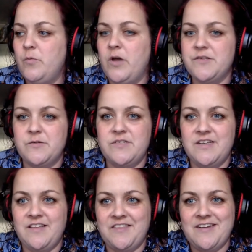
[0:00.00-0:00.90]
We also did
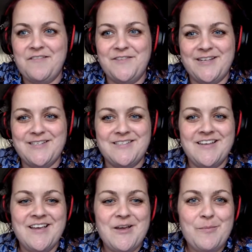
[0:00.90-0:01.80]
like the Netflix
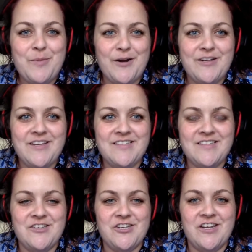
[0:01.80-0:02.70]
party
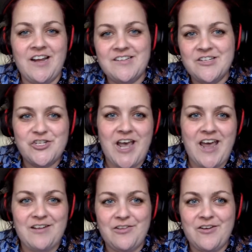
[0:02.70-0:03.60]
extension and got to
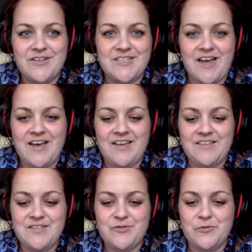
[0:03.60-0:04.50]
chat alongside
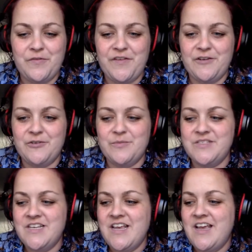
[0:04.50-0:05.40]
these cool
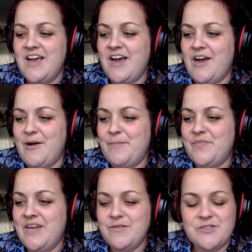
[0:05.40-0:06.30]
films. And
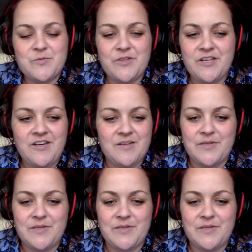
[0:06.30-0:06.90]
it was just really good.